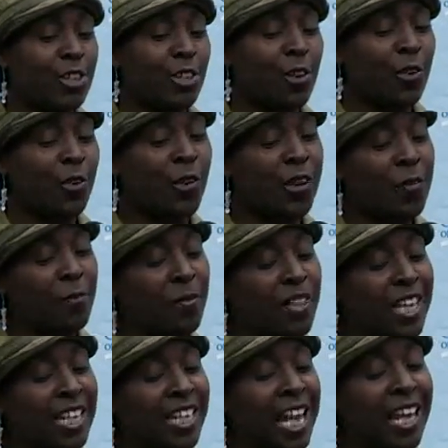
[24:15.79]
So
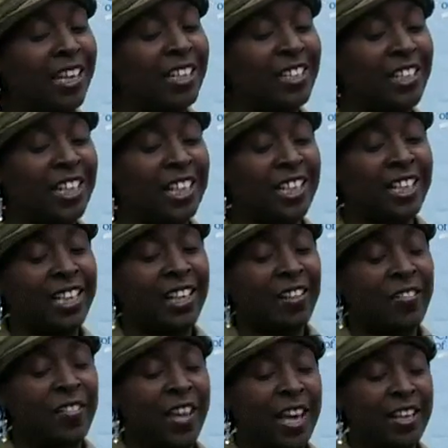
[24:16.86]
the analogy
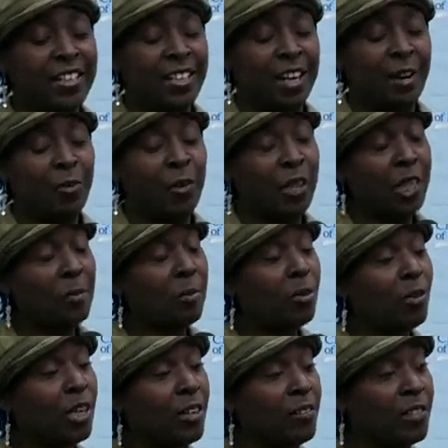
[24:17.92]
that
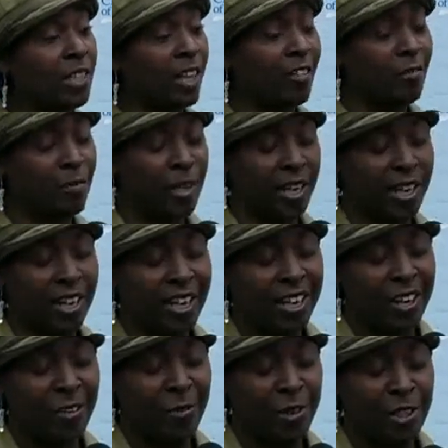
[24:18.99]
William Greaves gave me
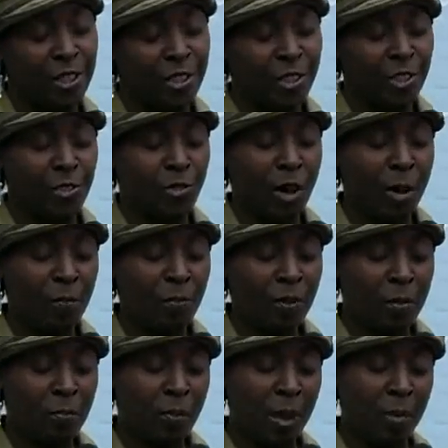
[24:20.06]
was to
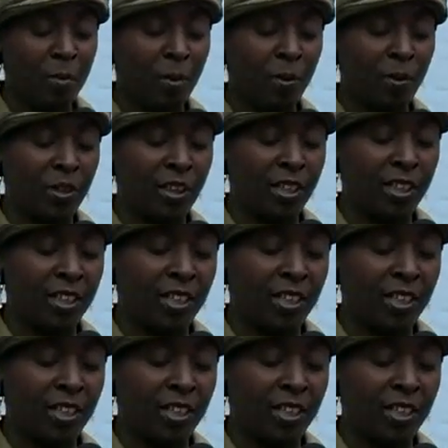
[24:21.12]
drop the pebble.